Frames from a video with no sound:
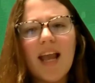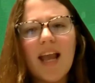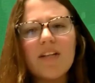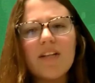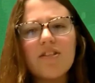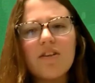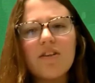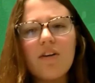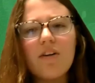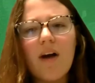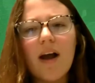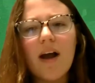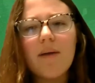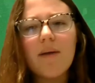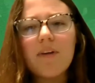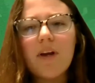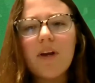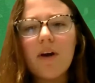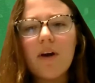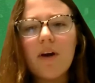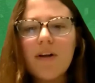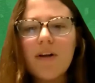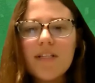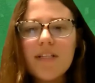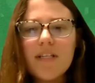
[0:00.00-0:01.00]
And so I'm
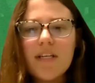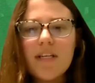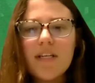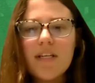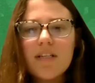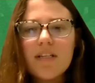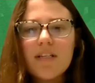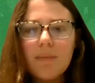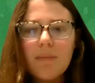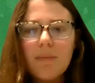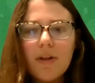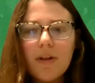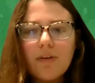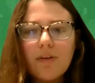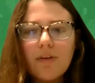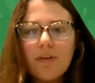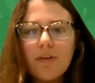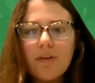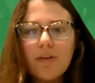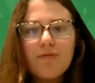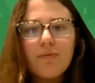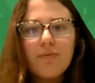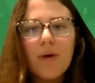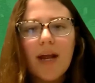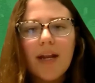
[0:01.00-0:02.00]
noticing some of
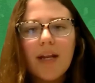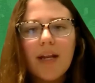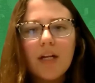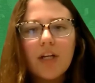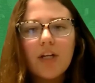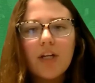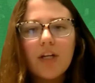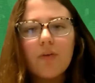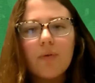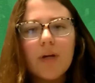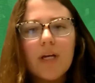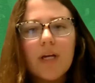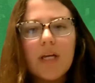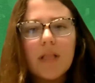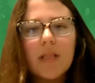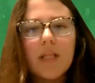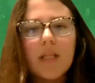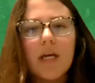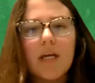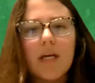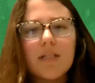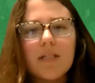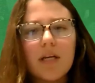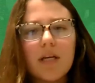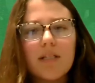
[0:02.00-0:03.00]
those red and green
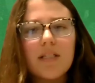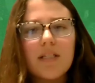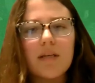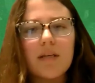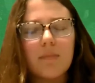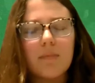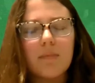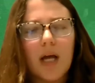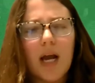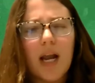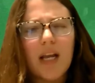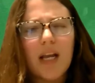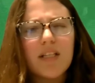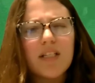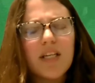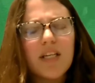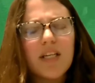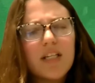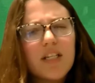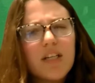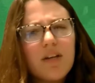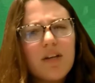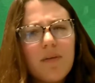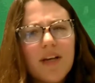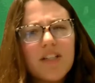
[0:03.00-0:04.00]
things on some lines.
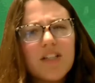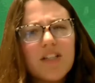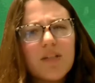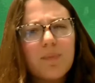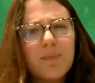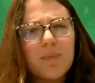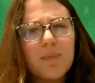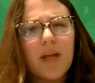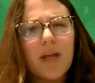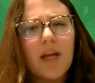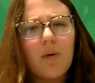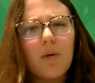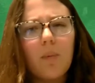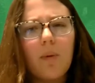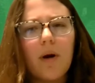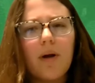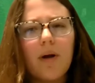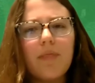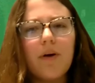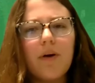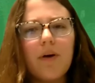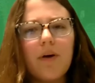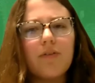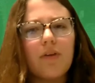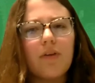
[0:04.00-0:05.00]
Can you explain
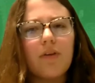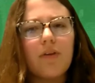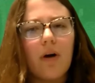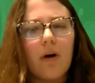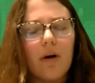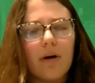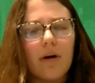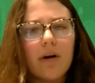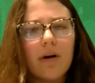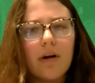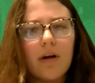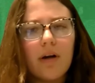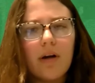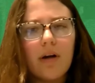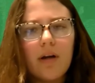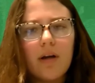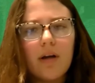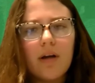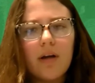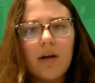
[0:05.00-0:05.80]
what those are?